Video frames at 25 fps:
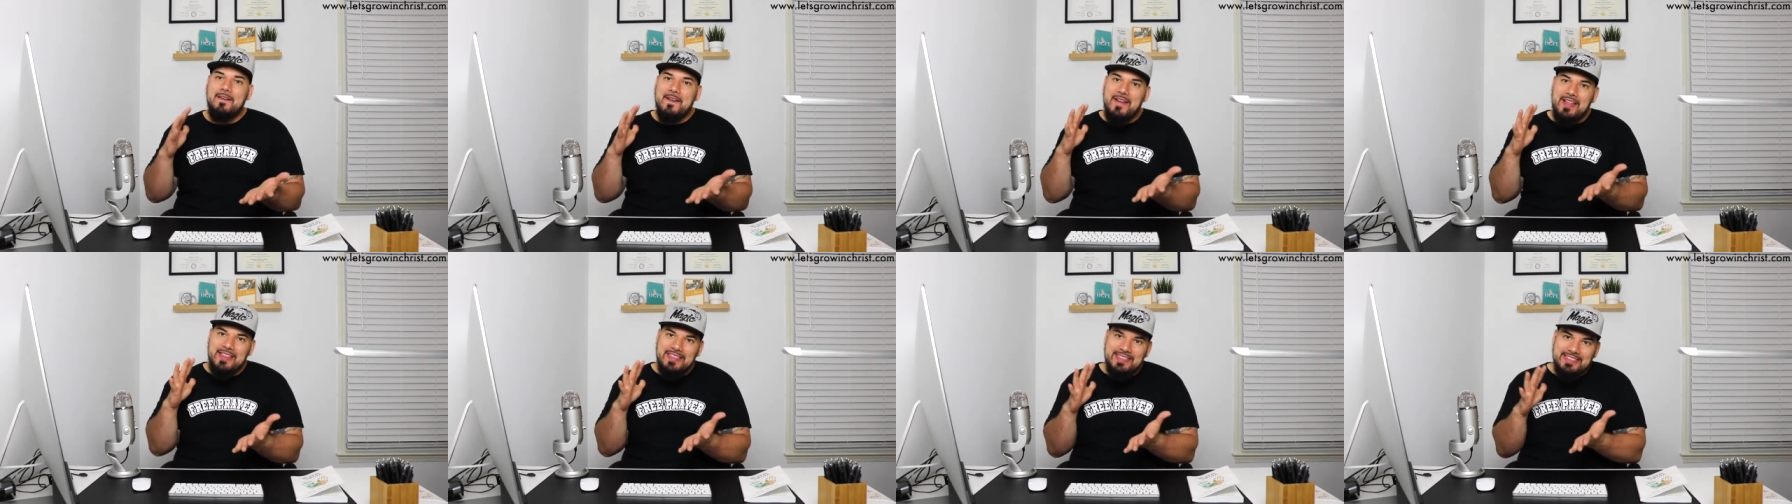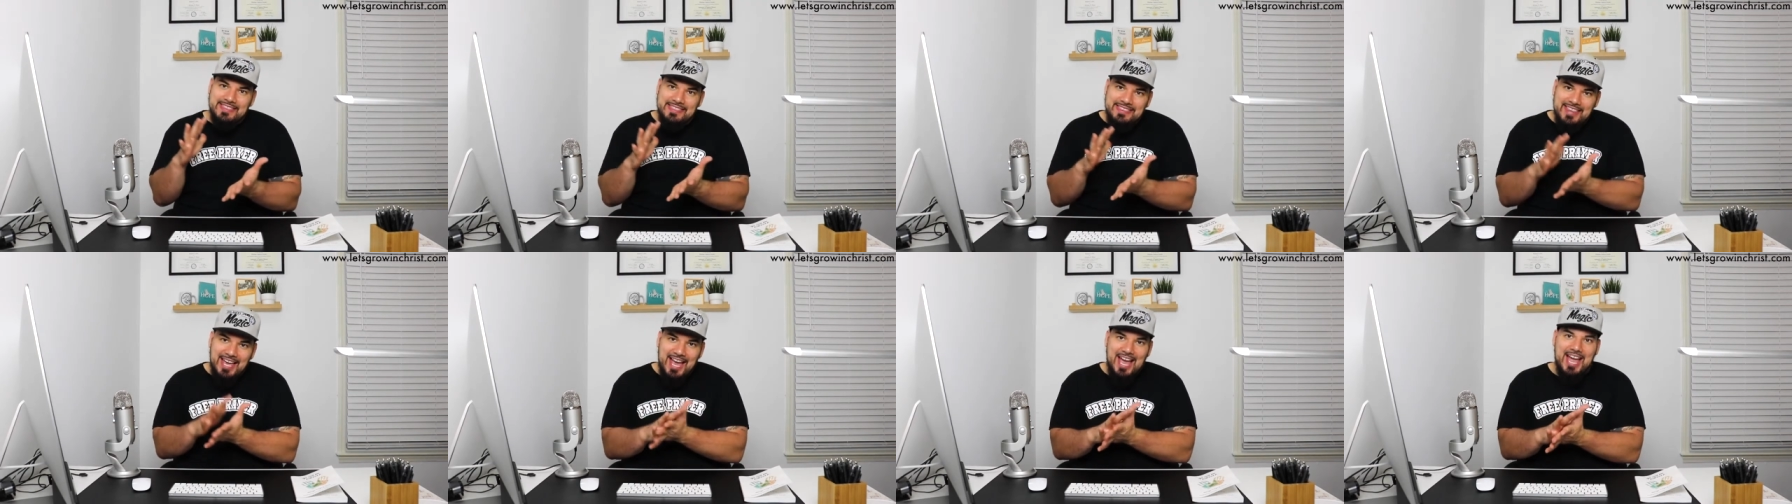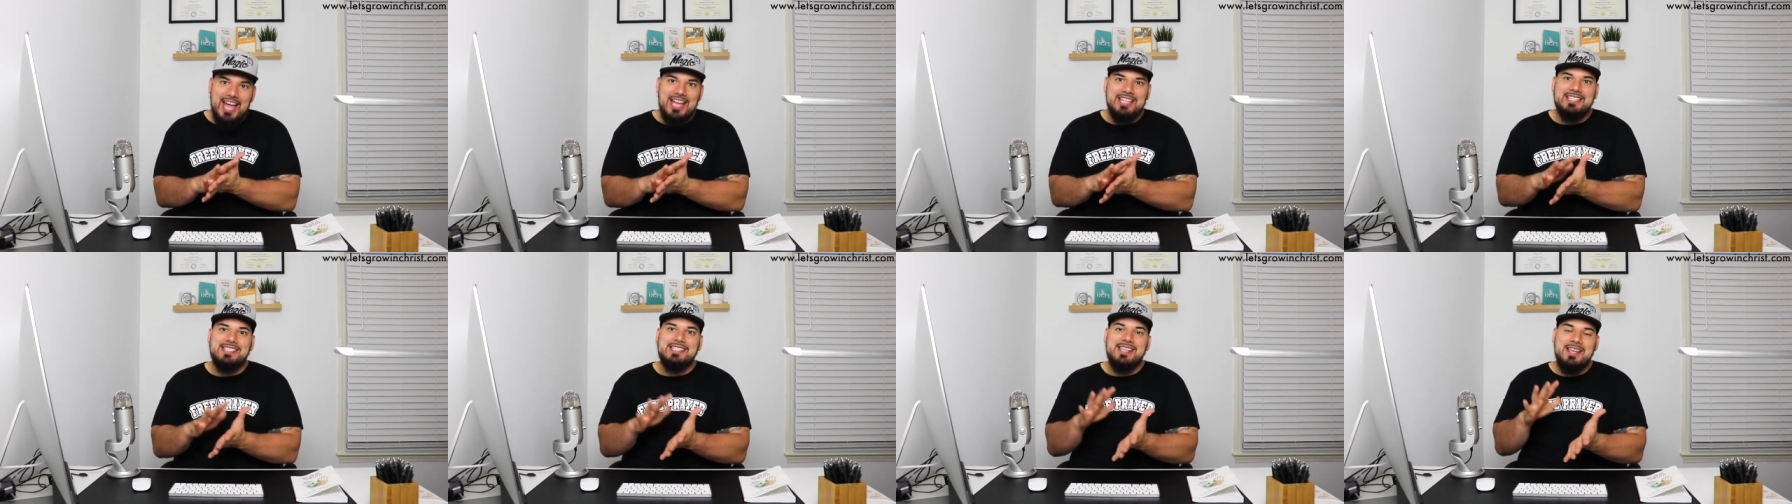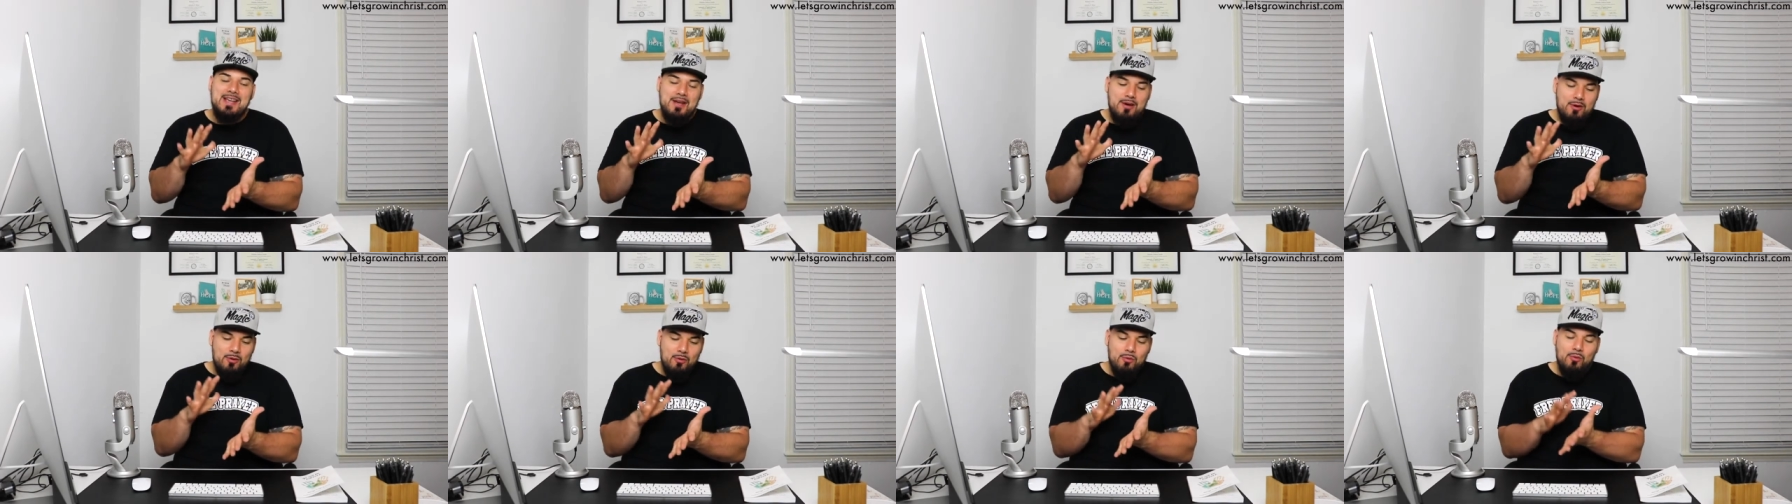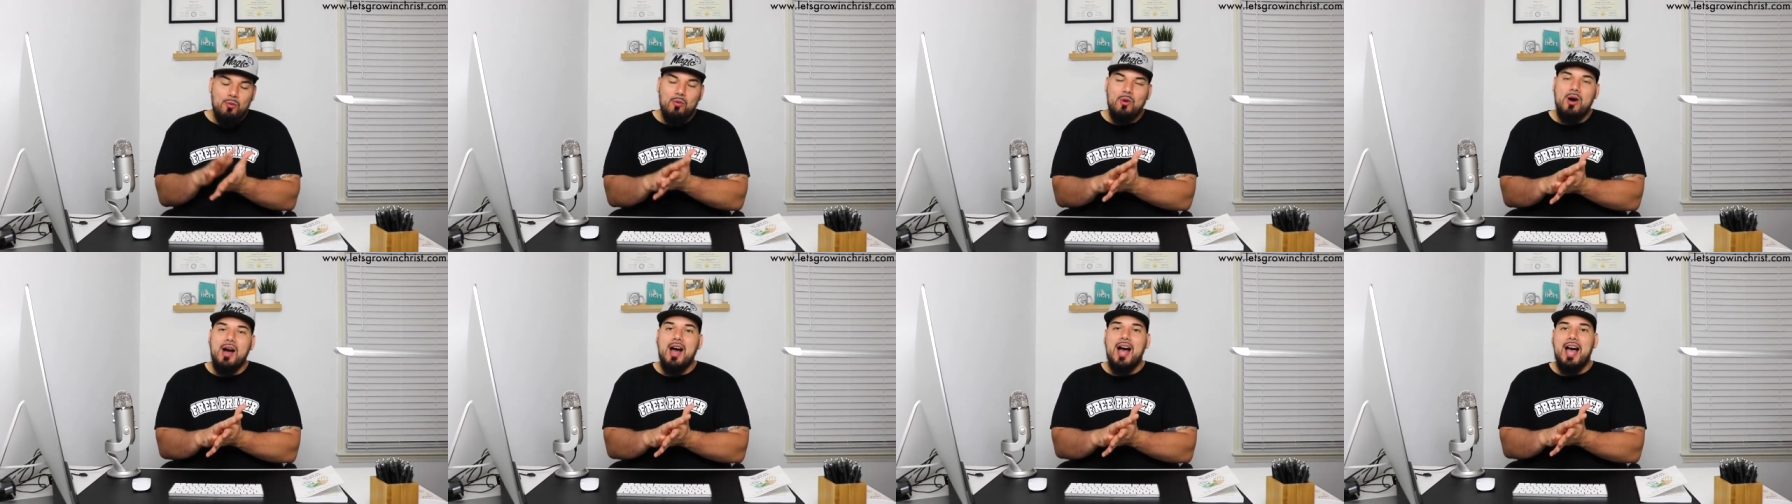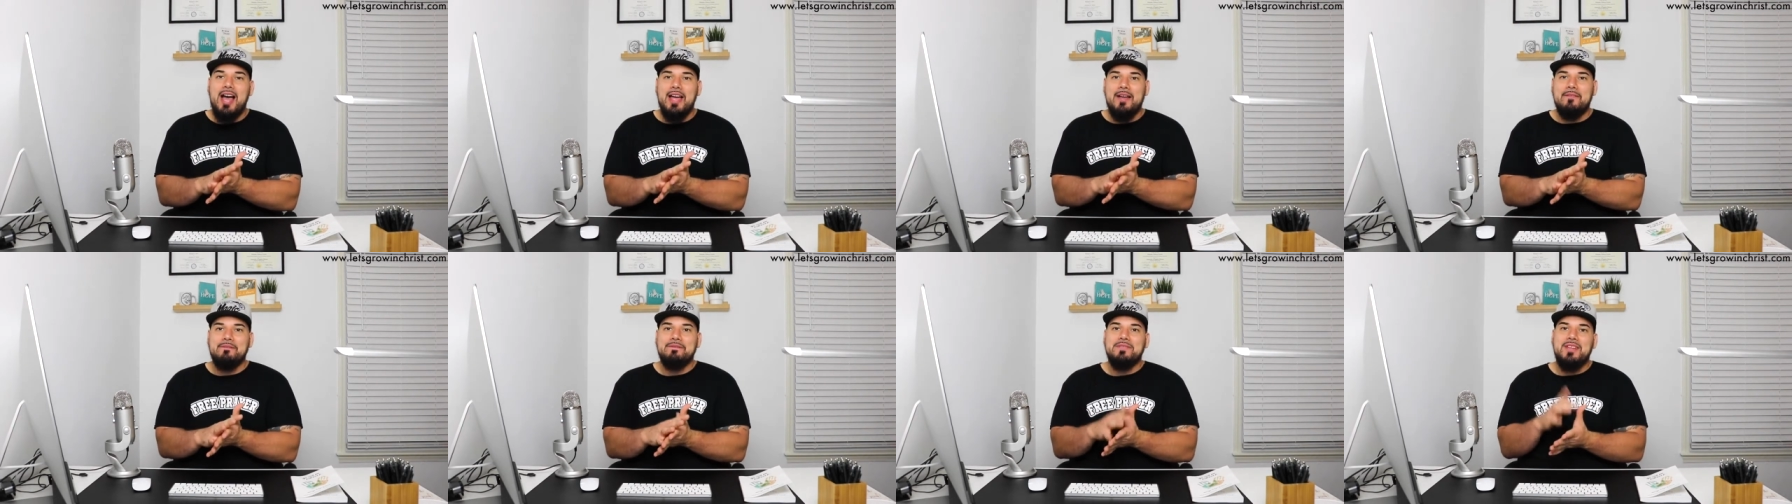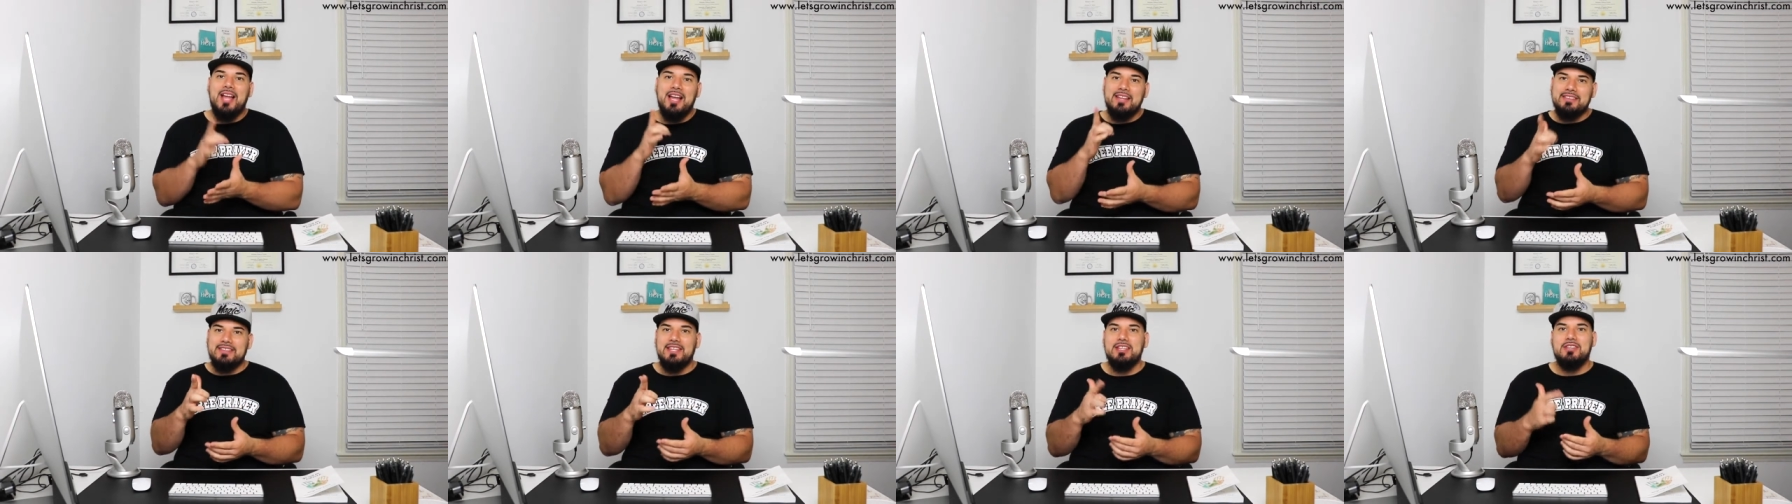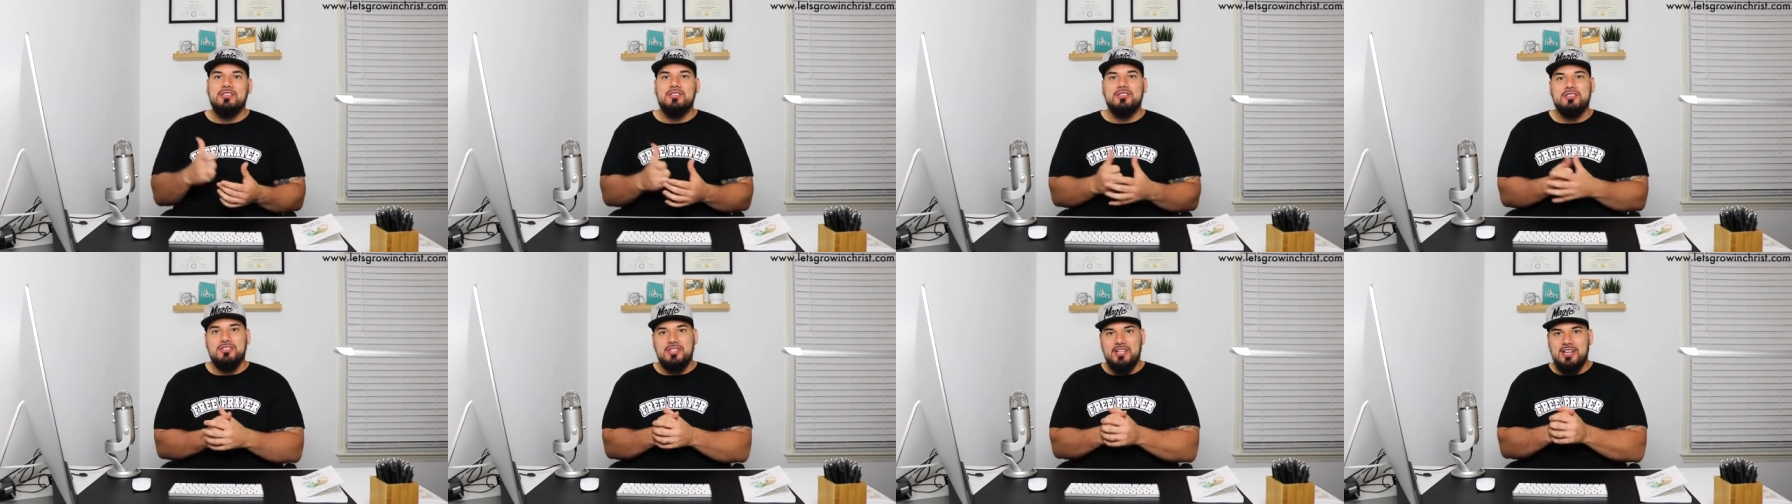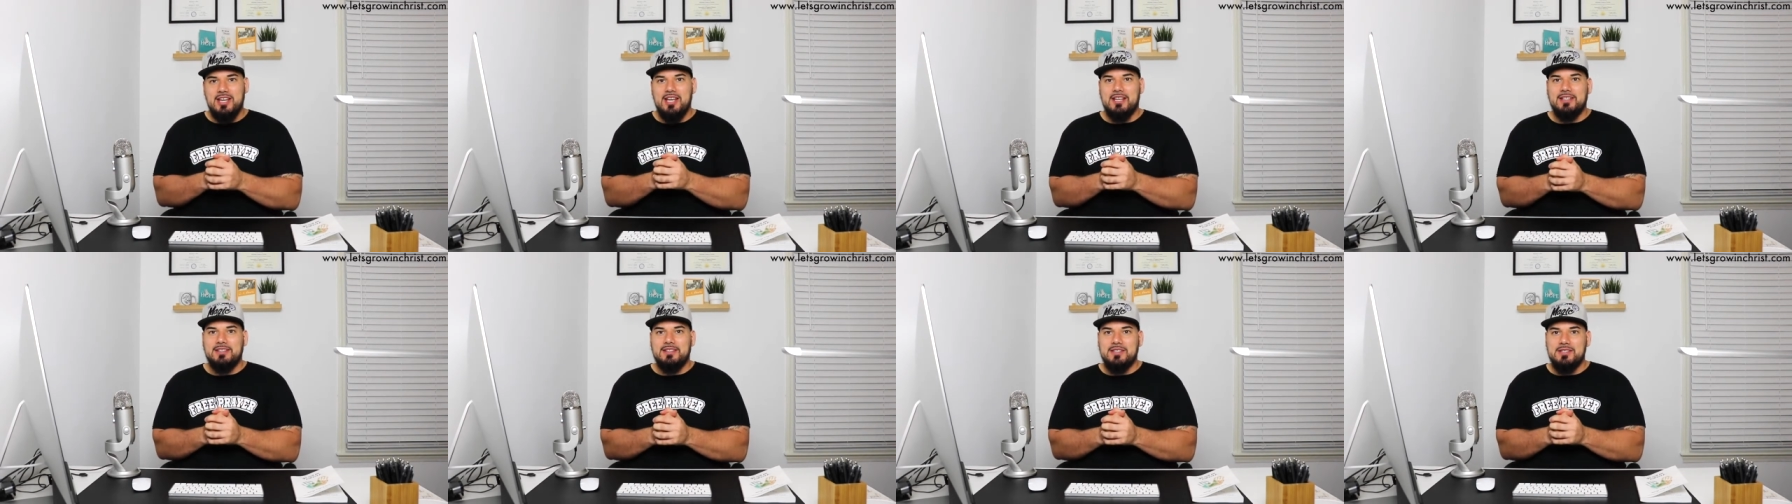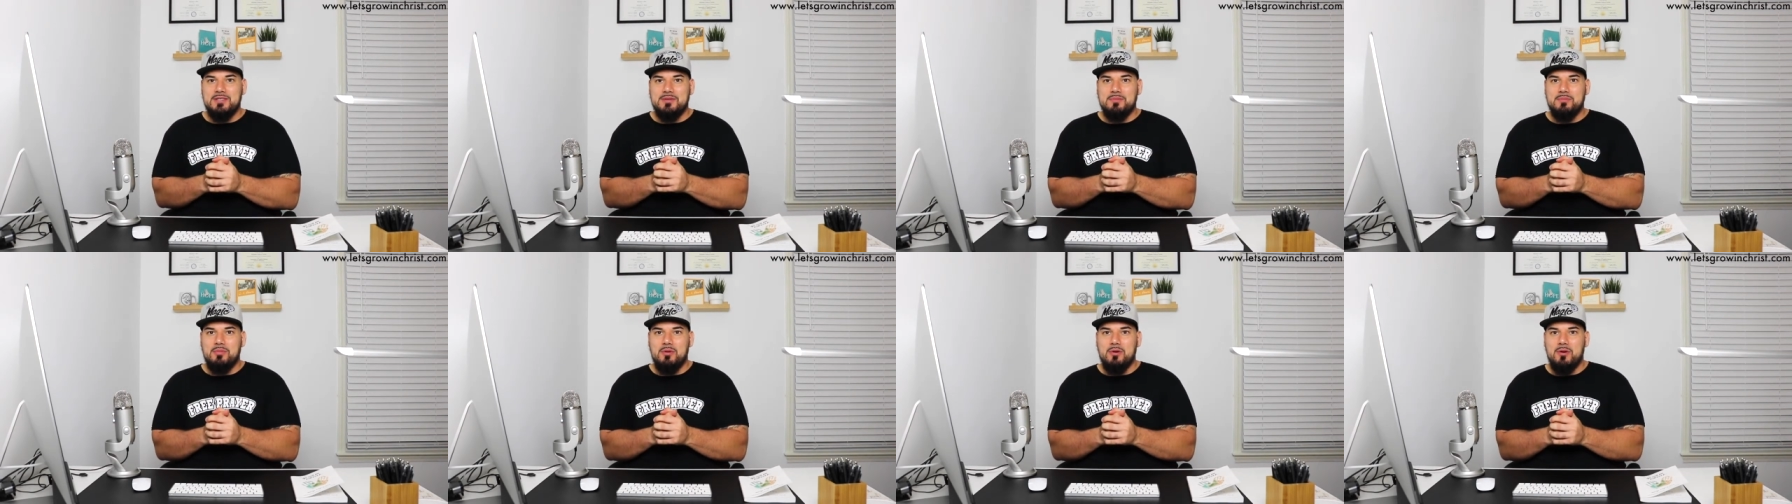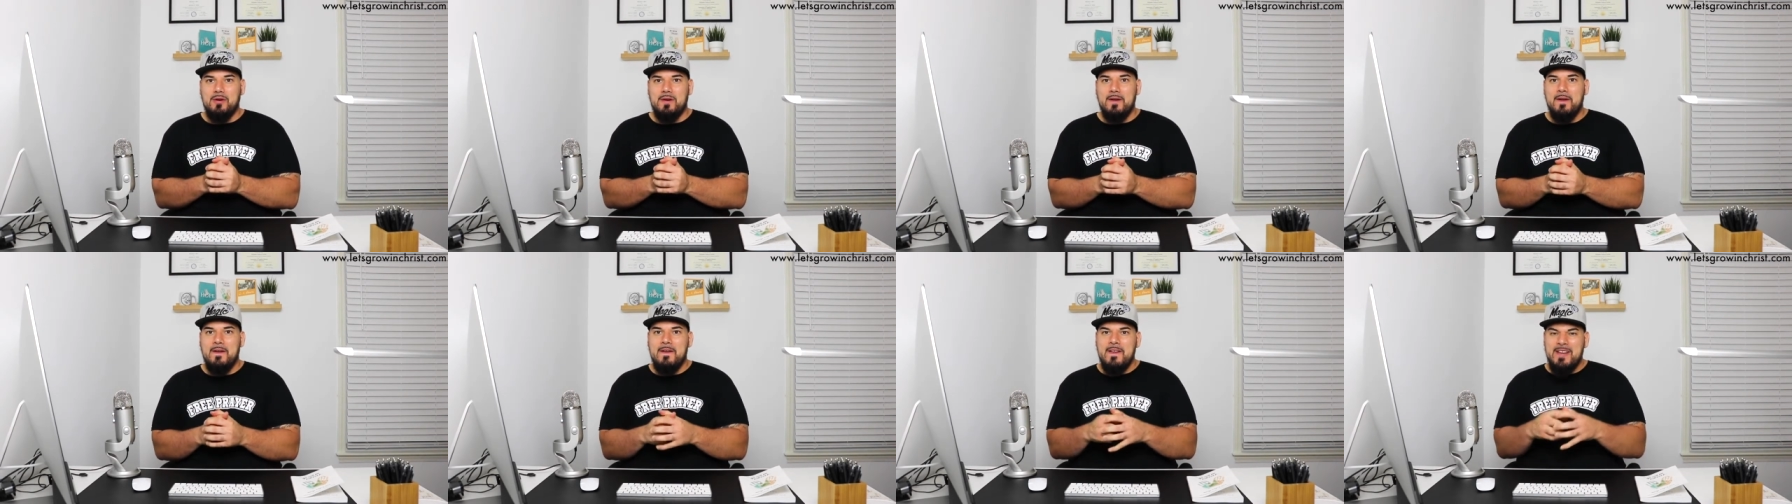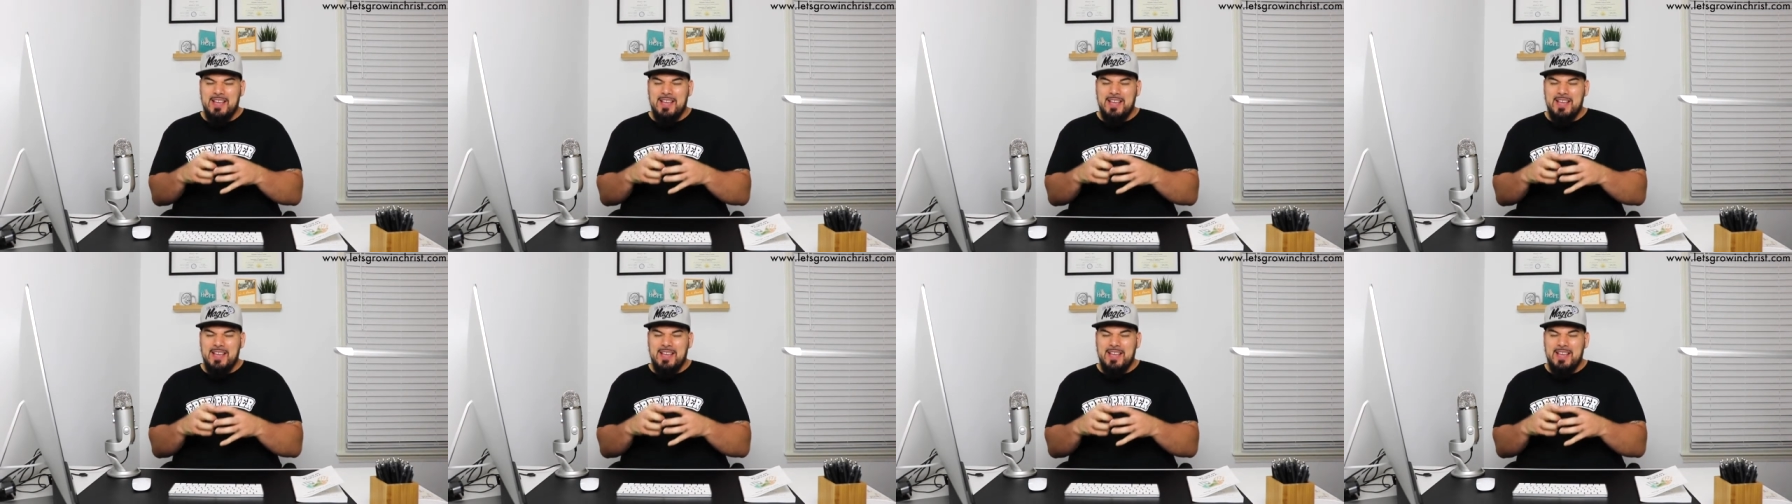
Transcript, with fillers: And that's why I think you should get this book,